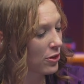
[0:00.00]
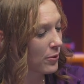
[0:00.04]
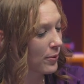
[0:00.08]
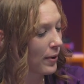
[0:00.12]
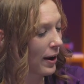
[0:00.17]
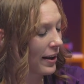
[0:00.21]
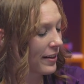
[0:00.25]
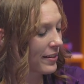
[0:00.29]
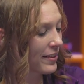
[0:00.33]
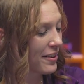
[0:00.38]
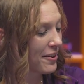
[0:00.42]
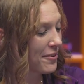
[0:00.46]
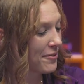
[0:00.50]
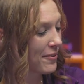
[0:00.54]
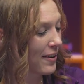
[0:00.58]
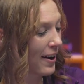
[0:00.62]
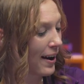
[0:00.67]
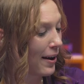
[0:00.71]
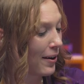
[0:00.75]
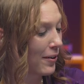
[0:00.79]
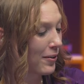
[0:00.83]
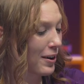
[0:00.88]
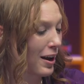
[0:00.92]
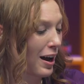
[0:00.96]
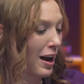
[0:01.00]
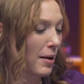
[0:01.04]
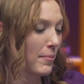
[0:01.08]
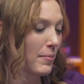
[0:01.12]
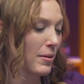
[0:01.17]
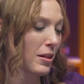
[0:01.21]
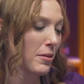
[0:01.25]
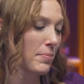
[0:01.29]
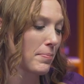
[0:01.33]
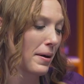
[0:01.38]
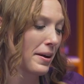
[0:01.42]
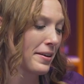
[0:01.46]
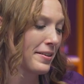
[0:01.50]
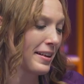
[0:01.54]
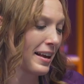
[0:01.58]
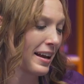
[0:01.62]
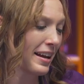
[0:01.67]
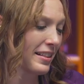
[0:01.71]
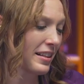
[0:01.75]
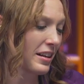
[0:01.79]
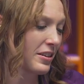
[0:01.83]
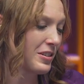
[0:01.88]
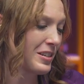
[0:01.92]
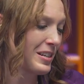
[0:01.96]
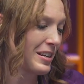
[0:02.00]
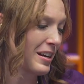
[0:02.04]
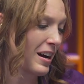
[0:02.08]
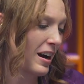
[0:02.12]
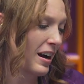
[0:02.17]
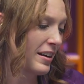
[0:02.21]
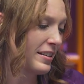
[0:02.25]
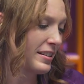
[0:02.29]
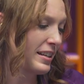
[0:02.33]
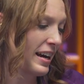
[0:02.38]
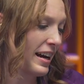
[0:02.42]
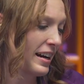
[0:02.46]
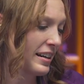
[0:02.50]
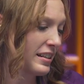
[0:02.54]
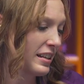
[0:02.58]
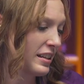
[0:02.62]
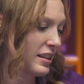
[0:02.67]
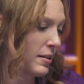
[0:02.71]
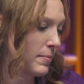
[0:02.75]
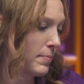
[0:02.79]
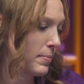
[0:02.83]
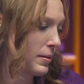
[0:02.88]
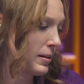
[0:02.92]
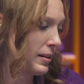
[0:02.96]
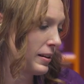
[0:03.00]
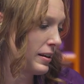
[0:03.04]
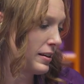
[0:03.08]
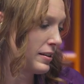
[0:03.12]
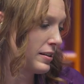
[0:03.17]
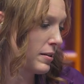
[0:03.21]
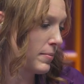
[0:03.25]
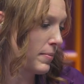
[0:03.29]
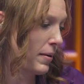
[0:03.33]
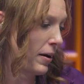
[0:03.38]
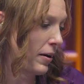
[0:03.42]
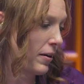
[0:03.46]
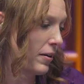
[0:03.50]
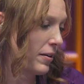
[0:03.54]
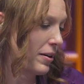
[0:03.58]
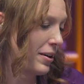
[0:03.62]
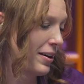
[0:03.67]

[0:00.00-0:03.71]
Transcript: threats and vile comments by saying that she contacted the police about...